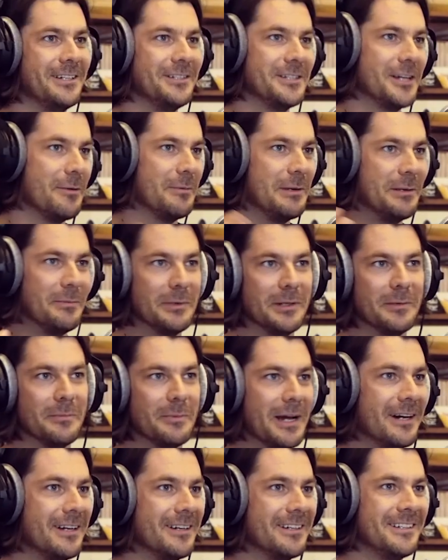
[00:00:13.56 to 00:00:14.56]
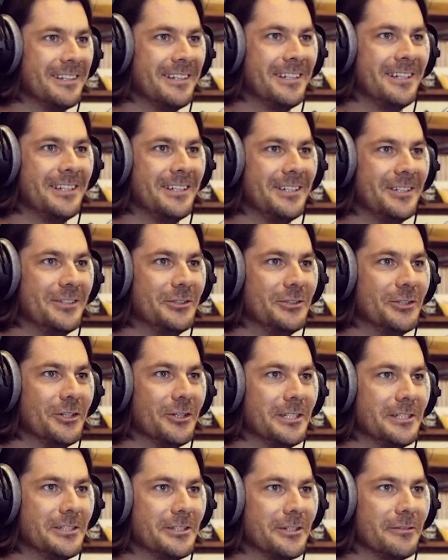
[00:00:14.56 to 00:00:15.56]
you tell me a bit about your
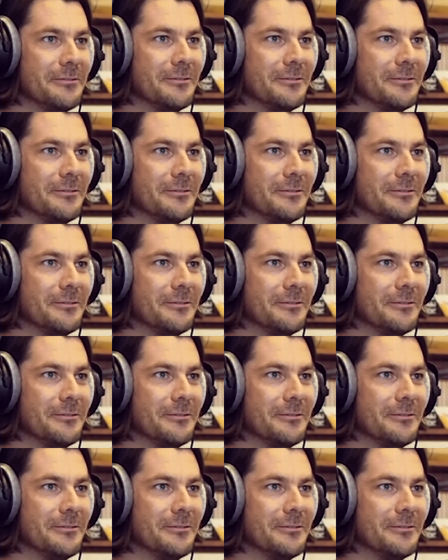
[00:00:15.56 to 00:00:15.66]
journey so